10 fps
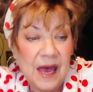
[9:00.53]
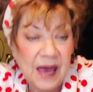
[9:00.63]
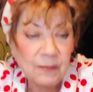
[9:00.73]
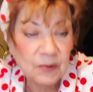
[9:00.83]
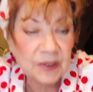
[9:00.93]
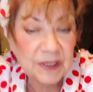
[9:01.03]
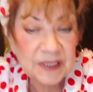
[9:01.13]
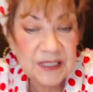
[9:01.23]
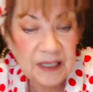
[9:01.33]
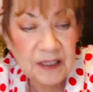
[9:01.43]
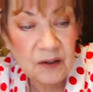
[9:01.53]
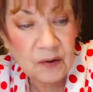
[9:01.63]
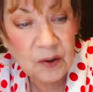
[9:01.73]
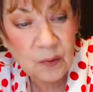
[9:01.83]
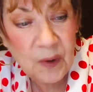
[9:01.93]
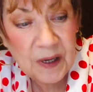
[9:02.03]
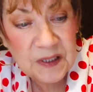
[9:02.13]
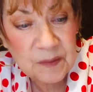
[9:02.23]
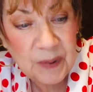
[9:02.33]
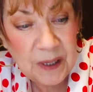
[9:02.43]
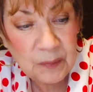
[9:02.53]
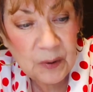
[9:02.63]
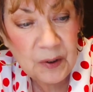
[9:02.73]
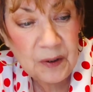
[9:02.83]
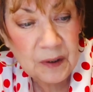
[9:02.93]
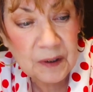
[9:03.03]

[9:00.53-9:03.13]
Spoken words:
And we're gonna set it on our wax paper.